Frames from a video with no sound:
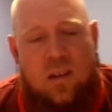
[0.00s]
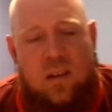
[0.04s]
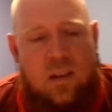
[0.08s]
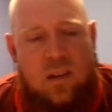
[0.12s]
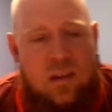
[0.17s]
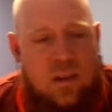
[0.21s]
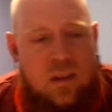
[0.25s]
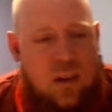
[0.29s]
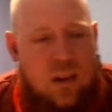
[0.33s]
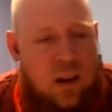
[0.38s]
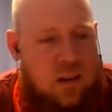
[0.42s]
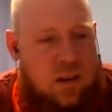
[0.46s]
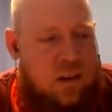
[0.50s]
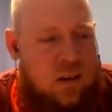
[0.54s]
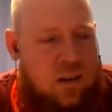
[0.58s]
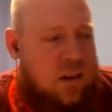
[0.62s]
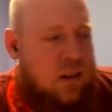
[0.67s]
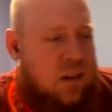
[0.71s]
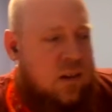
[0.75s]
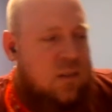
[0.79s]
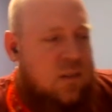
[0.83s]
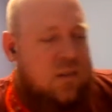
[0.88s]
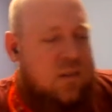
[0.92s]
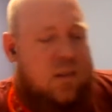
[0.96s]
Not
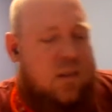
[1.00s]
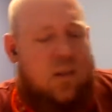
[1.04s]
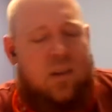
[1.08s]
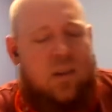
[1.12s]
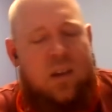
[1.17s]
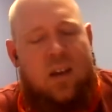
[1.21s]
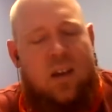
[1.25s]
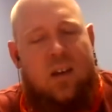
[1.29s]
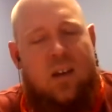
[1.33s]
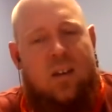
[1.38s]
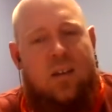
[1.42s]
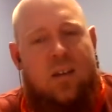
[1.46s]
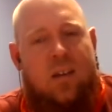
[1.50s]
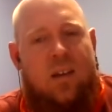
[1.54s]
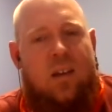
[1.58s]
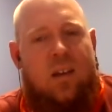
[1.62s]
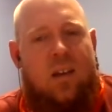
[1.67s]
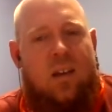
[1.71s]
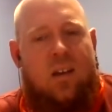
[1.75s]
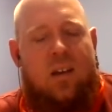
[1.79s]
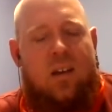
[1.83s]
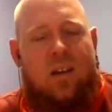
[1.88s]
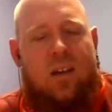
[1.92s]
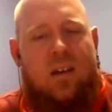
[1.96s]
needed. So yeah.
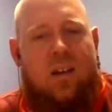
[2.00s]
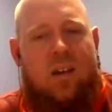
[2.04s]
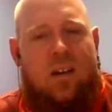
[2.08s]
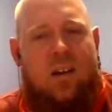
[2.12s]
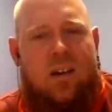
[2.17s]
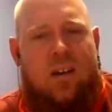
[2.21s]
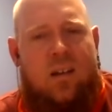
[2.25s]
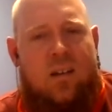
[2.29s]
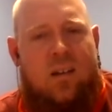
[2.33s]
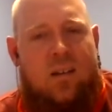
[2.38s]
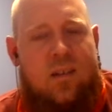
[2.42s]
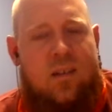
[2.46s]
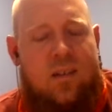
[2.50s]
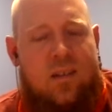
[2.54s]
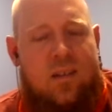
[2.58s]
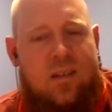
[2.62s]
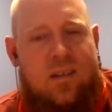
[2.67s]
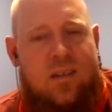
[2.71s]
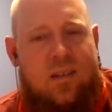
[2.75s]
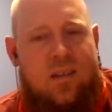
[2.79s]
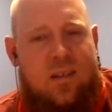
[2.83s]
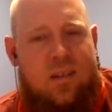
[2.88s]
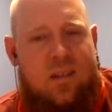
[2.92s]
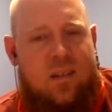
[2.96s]
Uh,
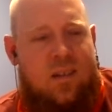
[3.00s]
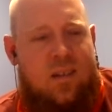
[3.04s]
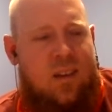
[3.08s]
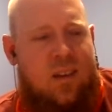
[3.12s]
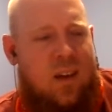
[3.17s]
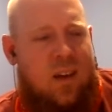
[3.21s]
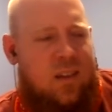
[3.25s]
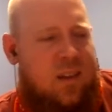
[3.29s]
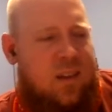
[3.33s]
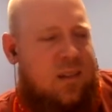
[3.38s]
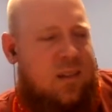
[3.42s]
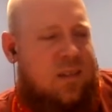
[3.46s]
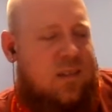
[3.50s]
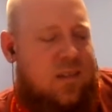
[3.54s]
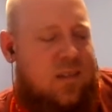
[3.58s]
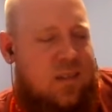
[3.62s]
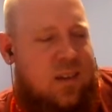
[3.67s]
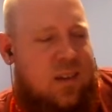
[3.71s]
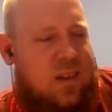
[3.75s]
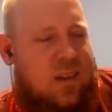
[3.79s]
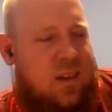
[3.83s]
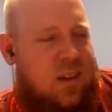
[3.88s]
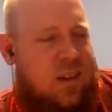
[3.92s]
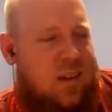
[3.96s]
yeah, that's
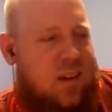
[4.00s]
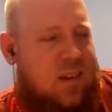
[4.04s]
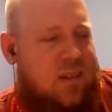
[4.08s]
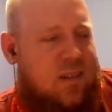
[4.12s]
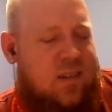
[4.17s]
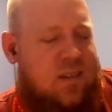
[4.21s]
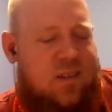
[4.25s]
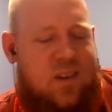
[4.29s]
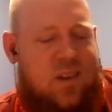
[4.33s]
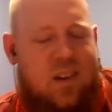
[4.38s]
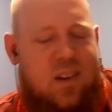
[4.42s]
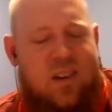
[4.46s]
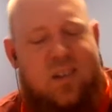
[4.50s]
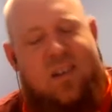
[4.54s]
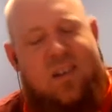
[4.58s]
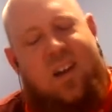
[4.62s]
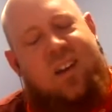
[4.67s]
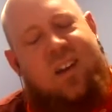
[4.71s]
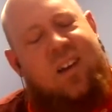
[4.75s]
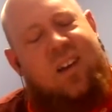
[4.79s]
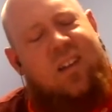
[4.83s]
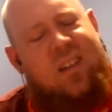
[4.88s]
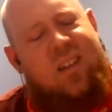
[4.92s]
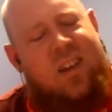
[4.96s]

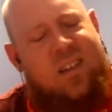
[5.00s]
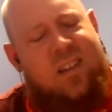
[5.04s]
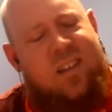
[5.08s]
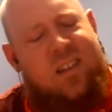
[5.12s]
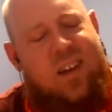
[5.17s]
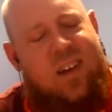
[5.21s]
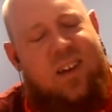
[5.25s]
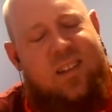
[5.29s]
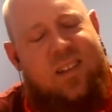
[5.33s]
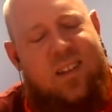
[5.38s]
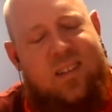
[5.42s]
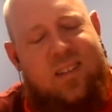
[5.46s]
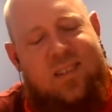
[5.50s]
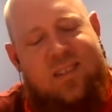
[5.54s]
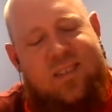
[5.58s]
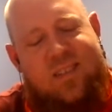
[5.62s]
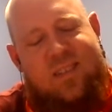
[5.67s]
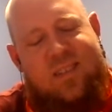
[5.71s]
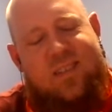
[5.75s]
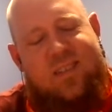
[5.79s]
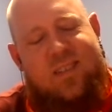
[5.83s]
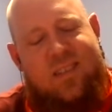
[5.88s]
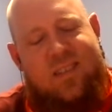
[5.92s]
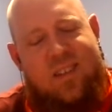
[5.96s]
Juggernaut. I like that.
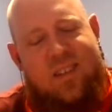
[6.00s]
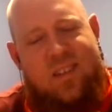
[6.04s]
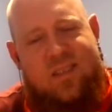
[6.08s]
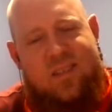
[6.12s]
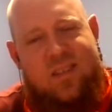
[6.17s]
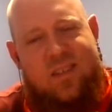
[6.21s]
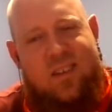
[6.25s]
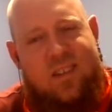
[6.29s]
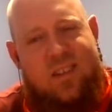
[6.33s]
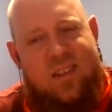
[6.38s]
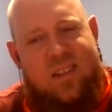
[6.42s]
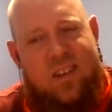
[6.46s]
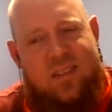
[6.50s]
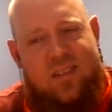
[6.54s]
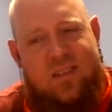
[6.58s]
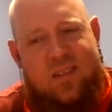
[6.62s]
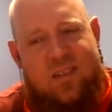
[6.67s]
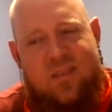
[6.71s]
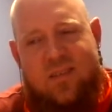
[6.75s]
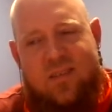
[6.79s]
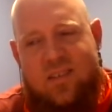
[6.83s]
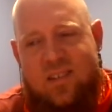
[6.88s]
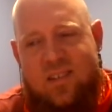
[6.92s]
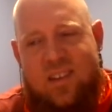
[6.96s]
That's good. That's
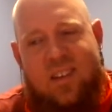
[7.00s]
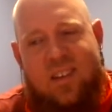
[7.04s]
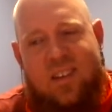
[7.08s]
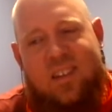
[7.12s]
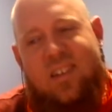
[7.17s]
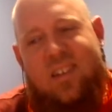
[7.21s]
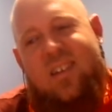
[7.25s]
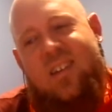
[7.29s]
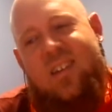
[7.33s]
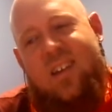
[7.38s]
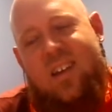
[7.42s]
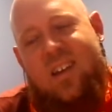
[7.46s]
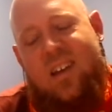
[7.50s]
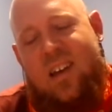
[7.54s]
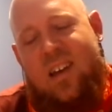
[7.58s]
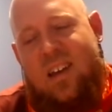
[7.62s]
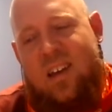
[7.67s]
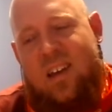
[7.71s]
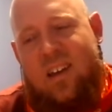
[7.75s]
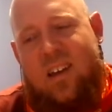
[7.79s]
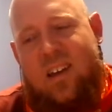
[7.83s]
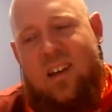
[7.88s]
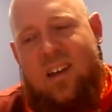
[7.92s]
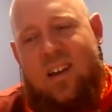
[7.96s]
interesting.
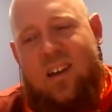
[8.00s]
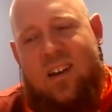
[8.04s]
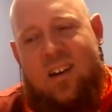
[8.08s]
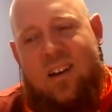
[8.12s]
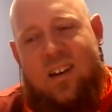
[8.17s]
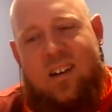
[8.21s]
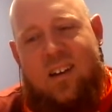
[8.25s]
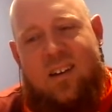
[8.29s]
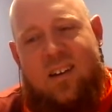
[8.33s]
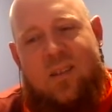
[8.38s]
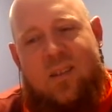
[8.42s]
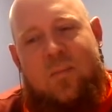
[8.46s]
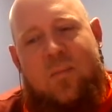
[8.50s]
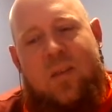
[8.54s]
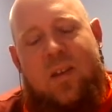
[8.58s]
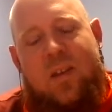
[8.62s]
Uh,